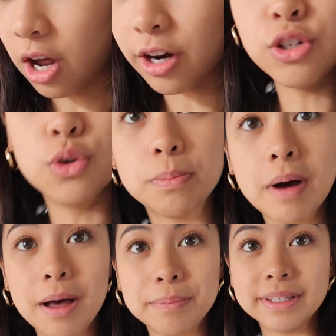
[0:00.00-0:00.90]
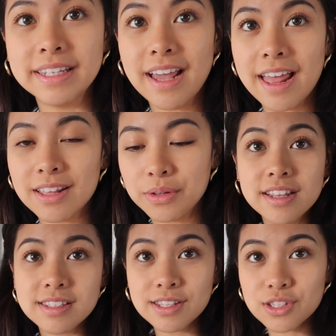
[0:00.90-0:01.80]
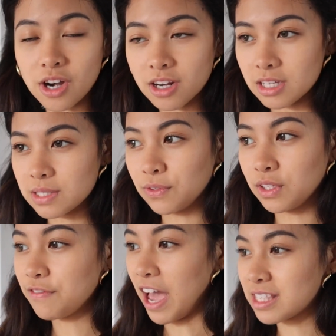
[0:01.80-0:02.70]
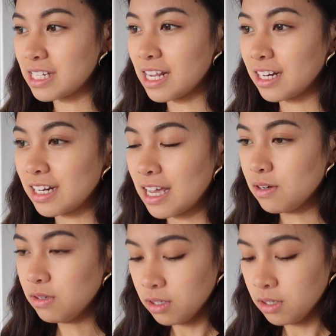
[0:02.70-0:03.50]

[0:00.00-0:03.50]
got a new puppy and, and since Stark is fully vaccinated now,